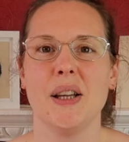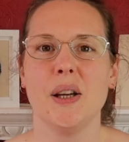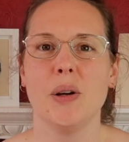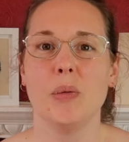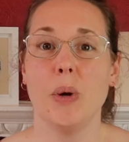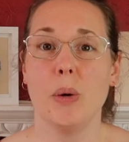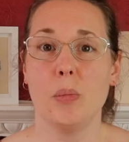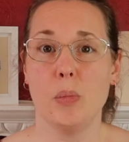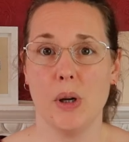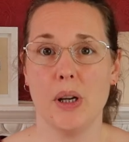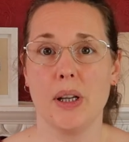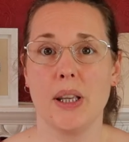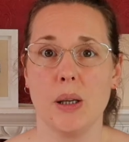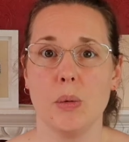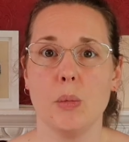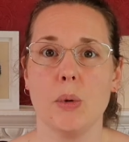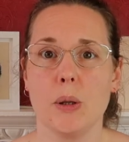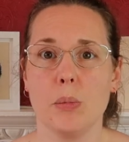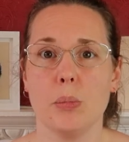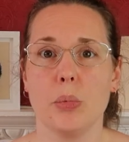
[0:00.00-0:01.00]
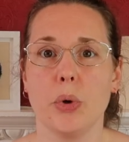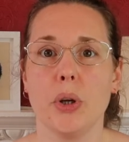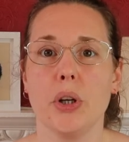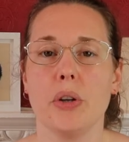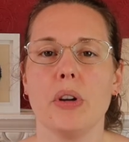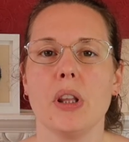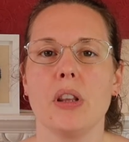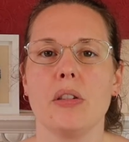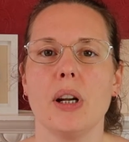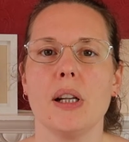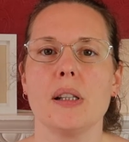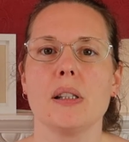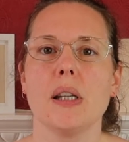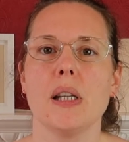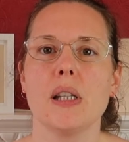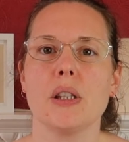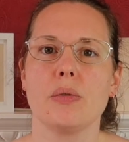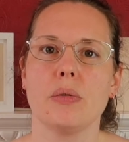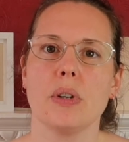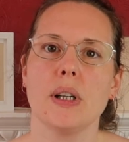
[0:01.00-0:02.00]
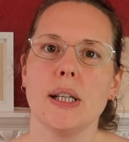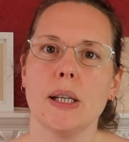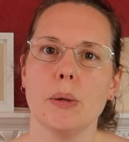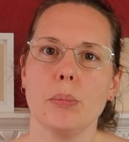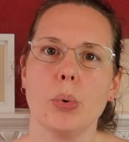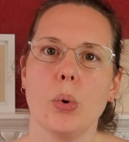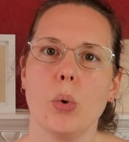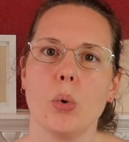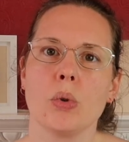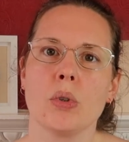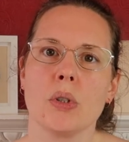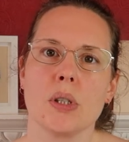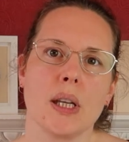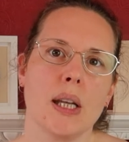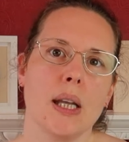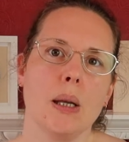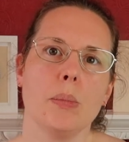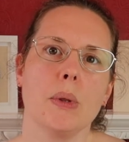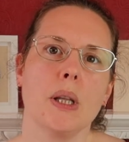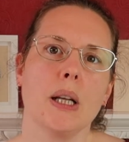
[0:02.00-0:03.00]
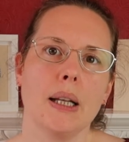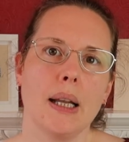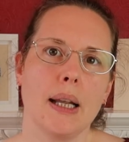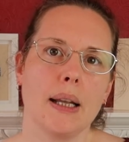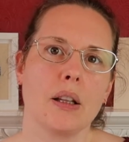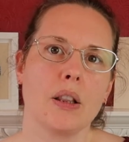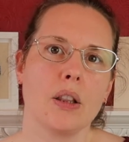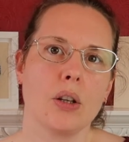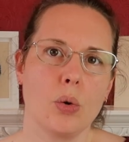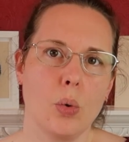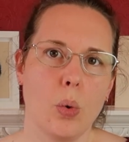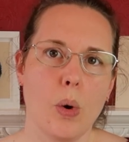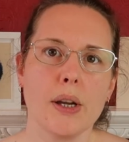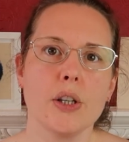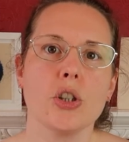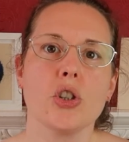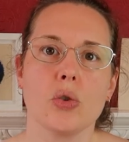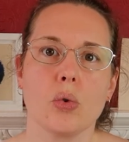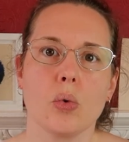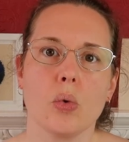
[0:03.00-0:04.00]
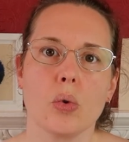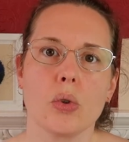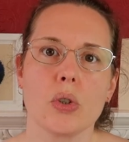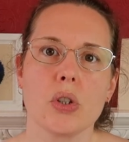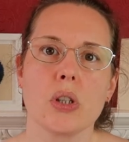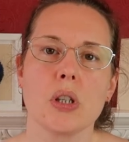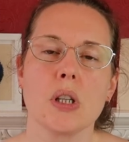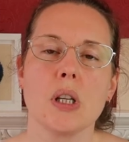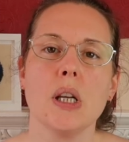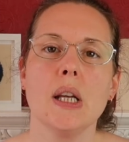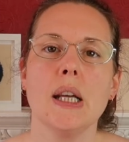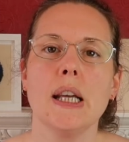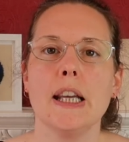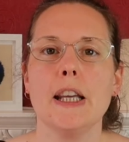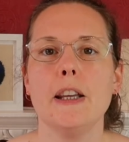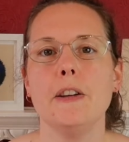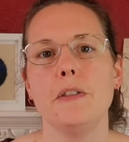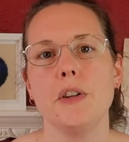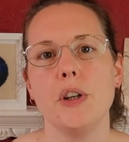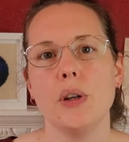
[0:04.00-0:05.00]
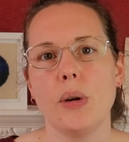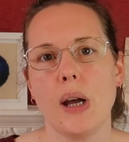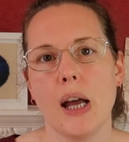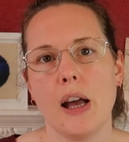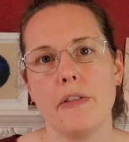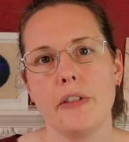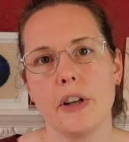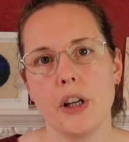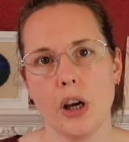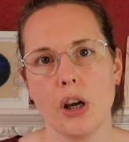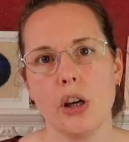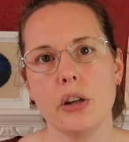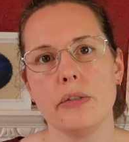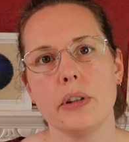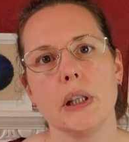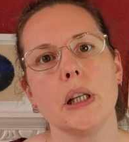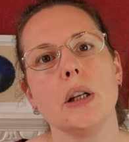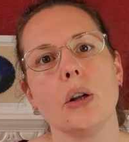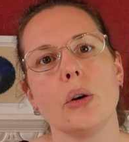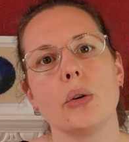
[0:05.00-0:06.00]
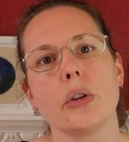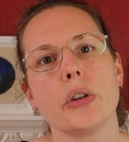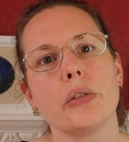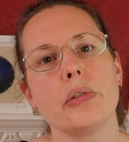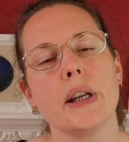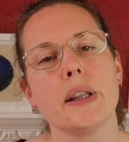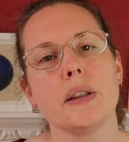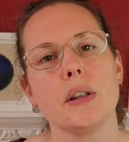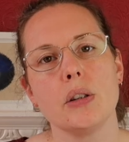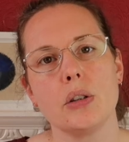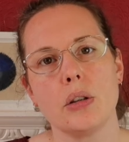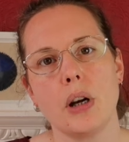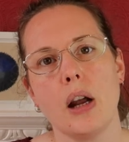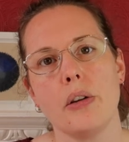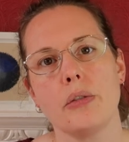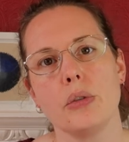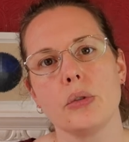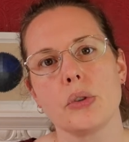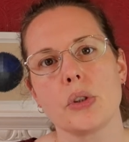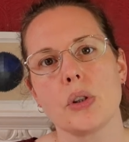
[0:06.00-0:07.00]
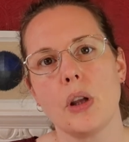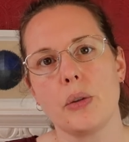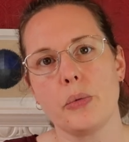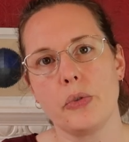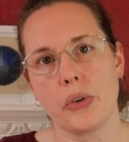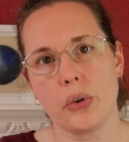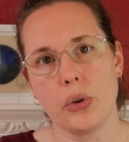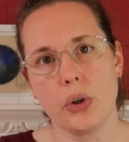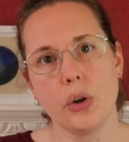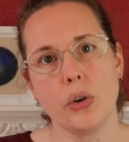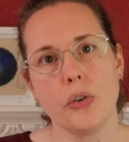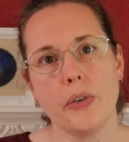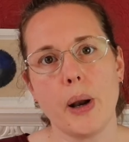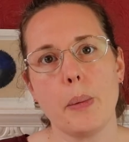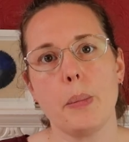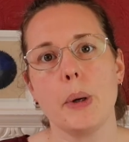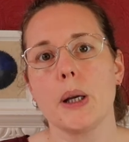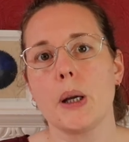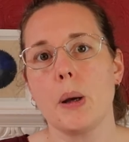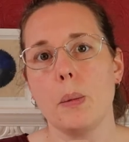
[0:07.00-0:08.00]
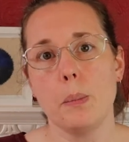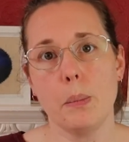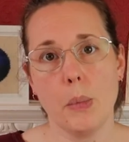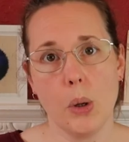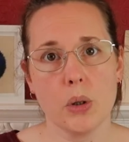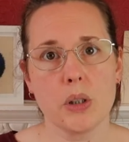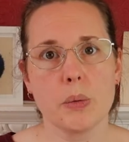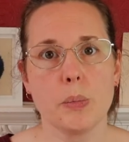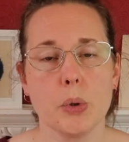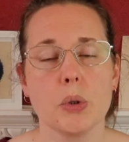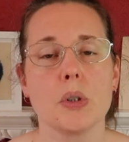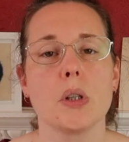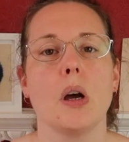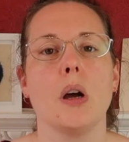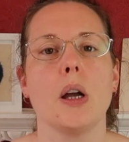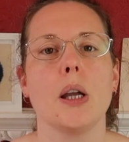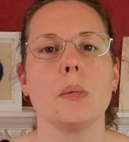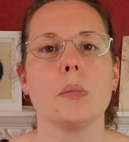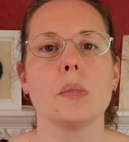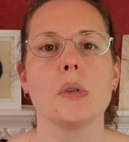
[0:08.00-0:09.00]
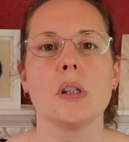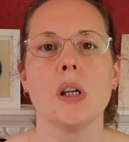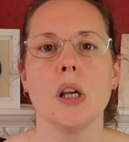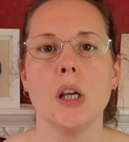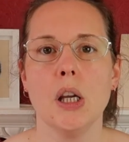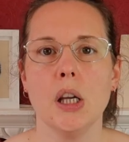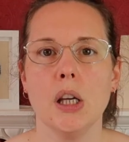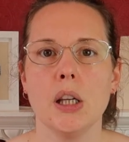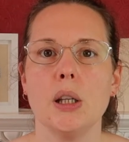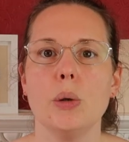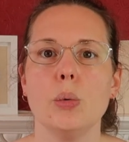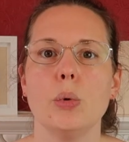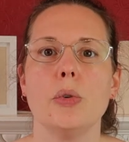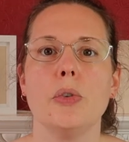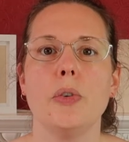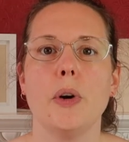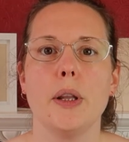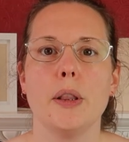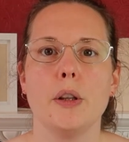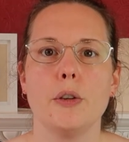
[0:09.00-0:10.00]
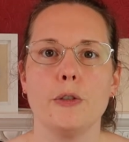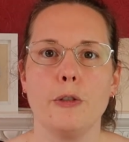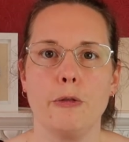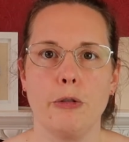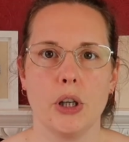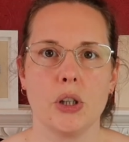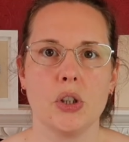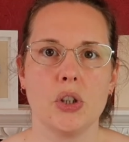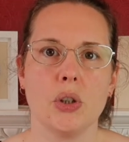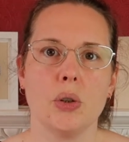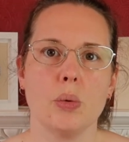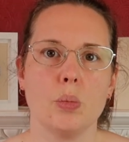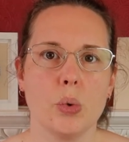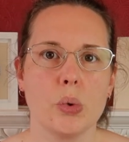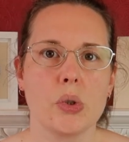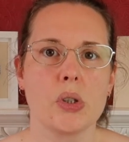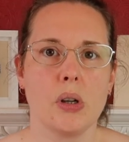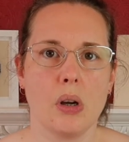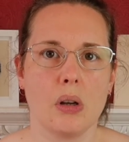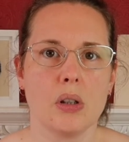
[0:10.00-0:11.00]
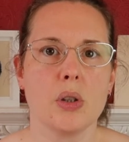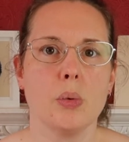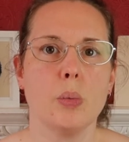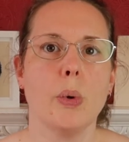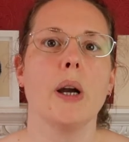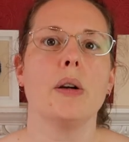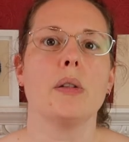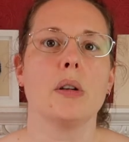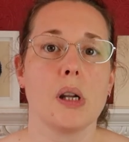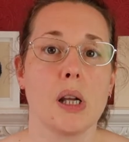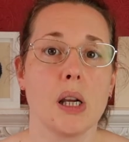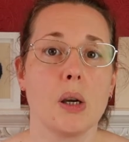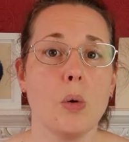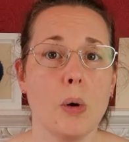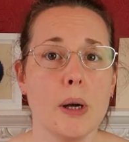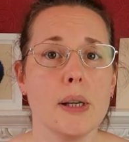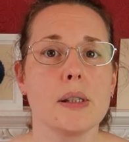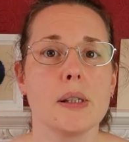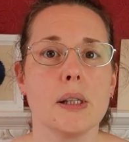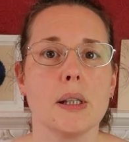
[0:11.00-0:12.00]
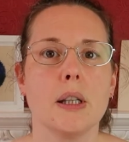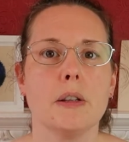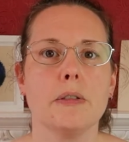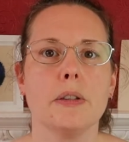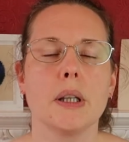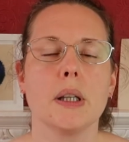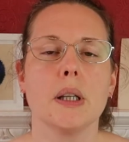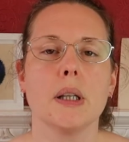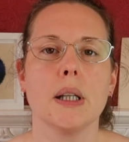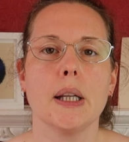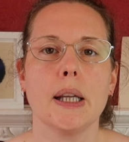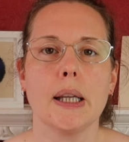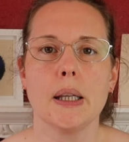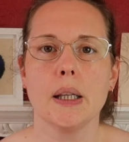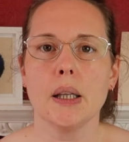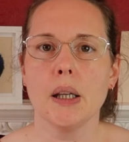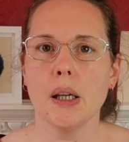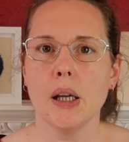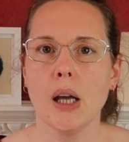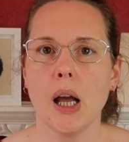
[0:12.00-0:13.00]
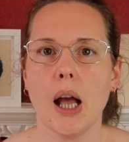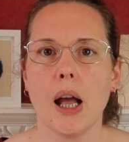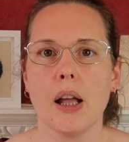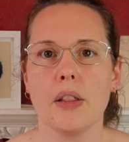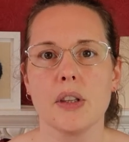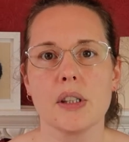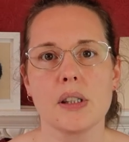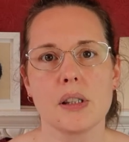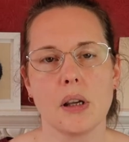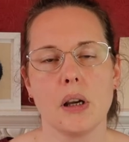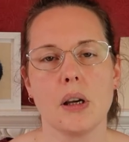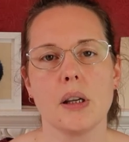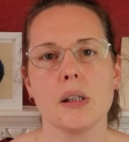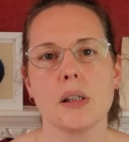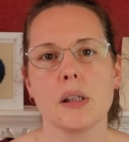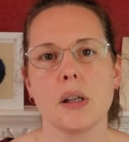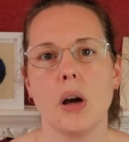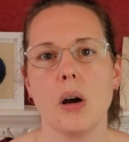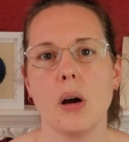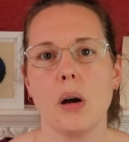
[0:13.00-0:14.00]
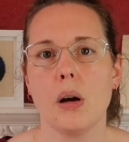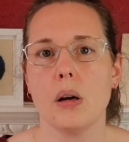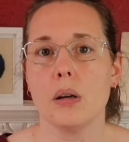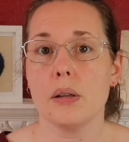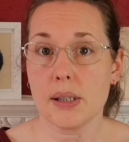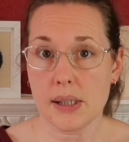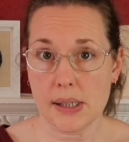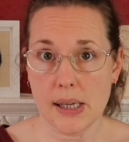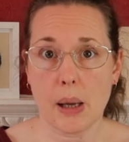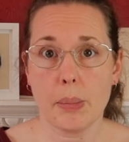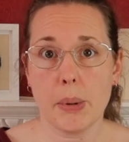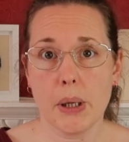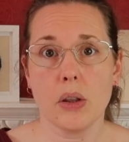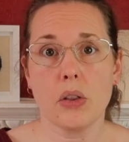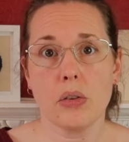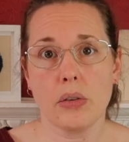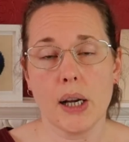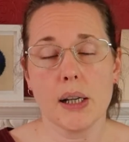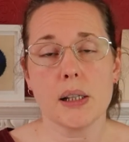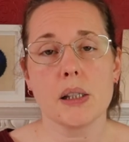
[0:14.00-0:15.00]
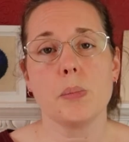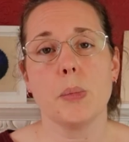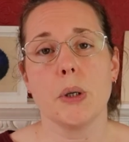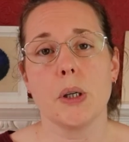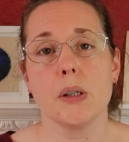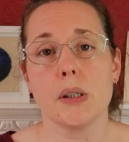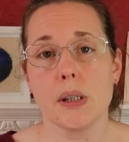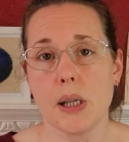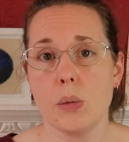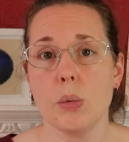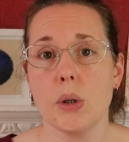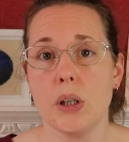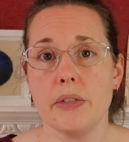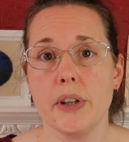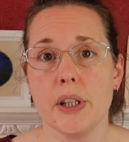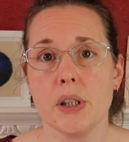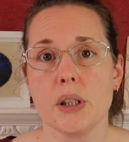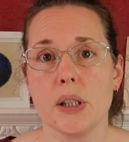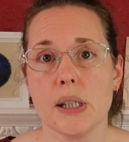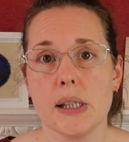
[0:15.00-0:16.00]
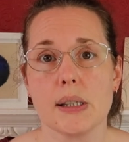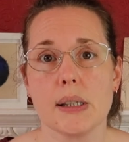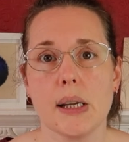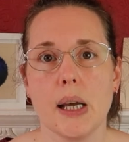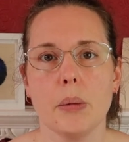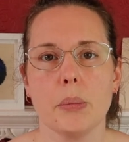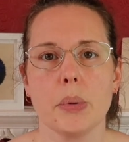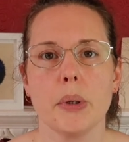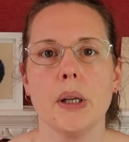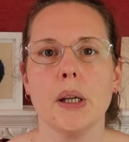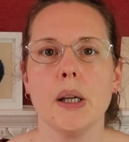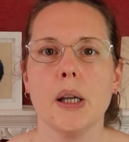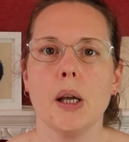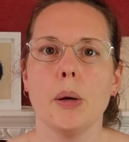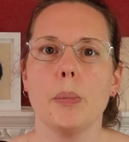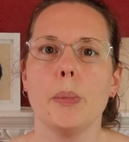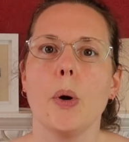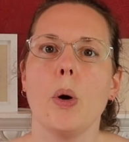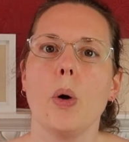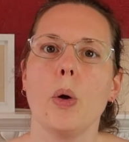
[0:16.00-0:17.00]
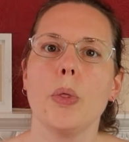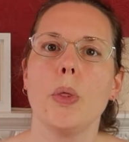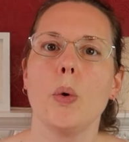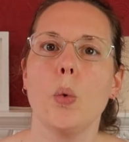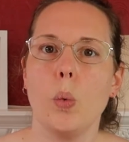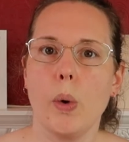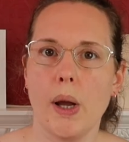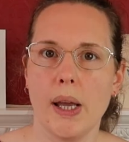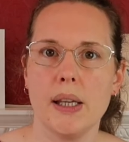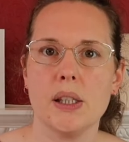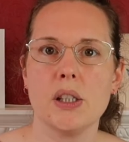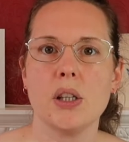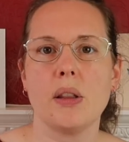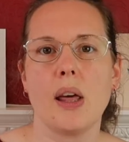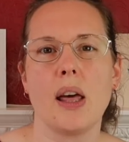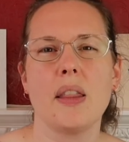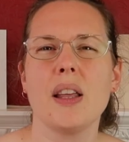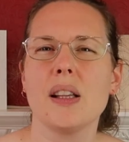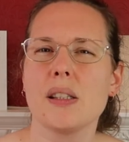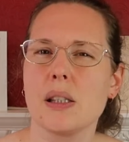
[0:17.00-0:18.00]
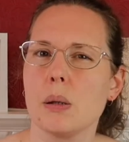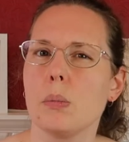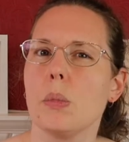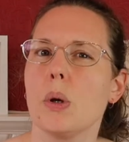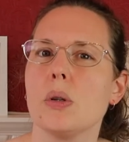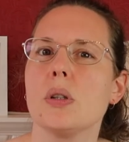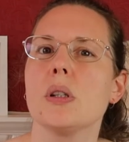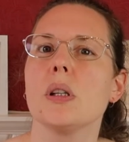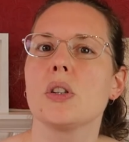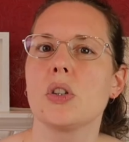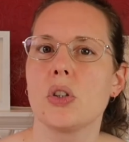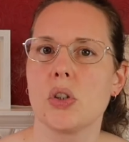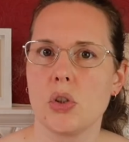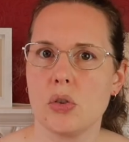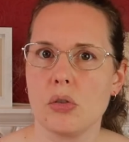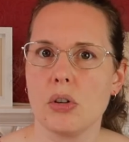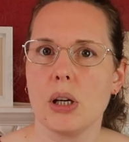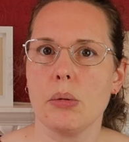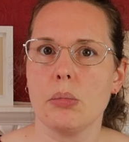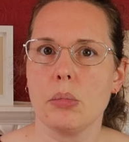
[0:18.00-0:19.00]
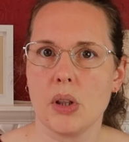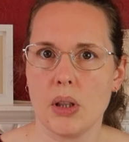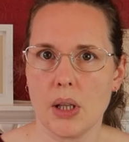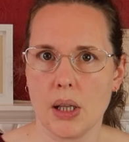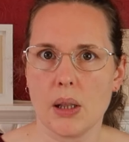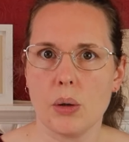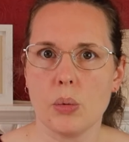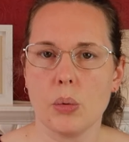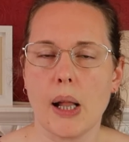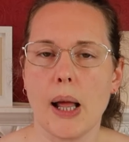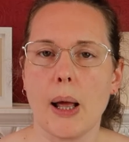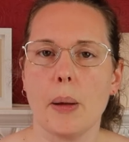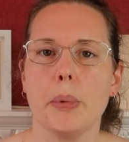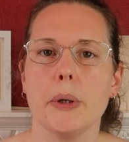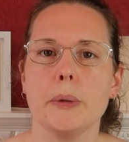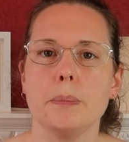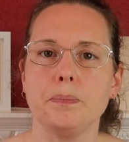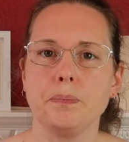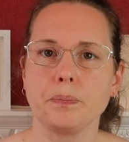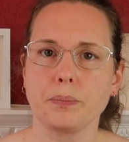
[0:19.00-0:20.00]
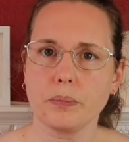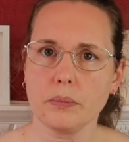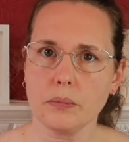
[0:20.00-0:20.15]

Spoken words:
When working with embroidery threads, it's really important to keep the length quite short. If you have an overly long thread that travels through your fabric multiple times, you will find that friction will start to wear on it quite significantly. And the signs are snapping threads, because they will eventually snap. But on the way to that, that's the most extreme thing that will happen.